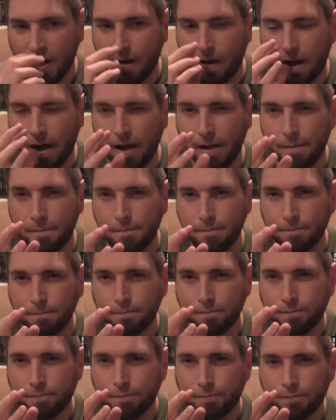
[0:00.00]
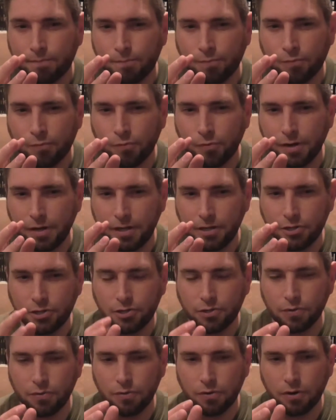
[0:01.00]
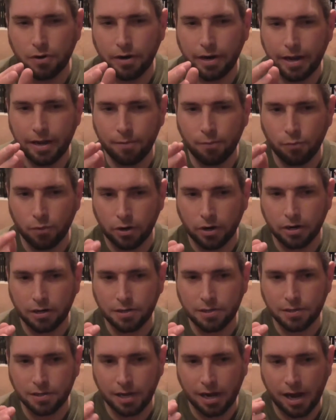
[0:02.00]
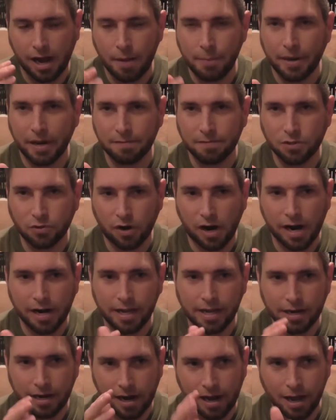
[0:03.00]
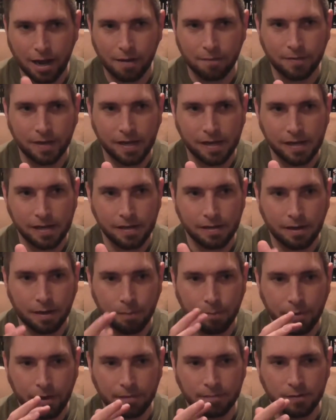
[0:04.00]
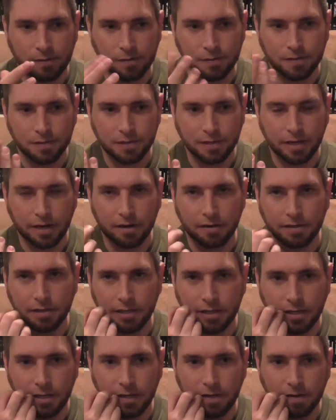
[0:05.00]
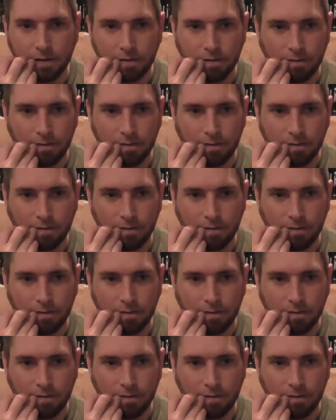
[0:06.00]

I'm pretty sure it works. I mean, I've tried it. I have a beveled CRT.